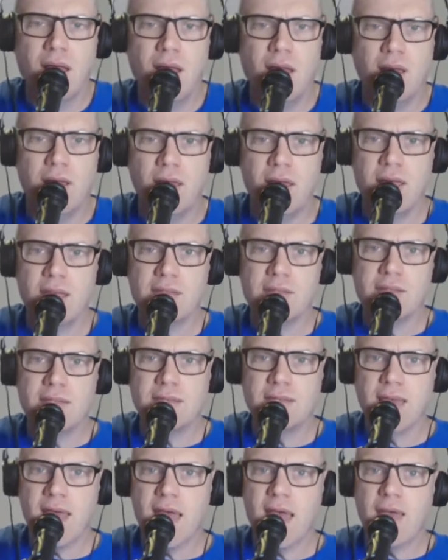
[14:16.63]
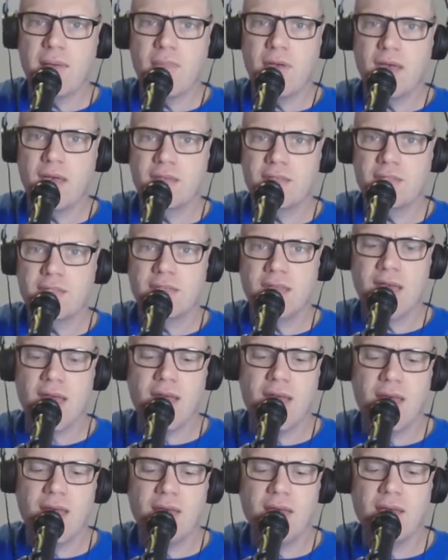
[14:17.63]
His name is
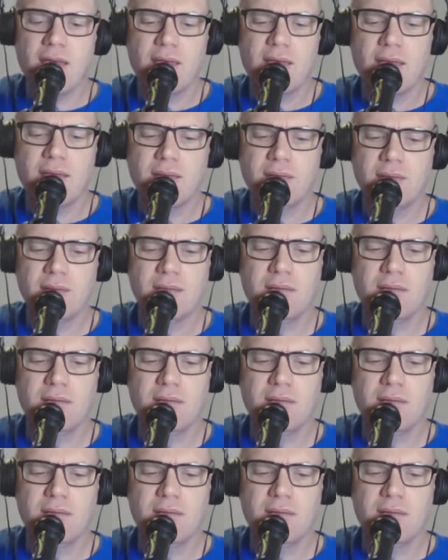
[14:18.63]
Ten.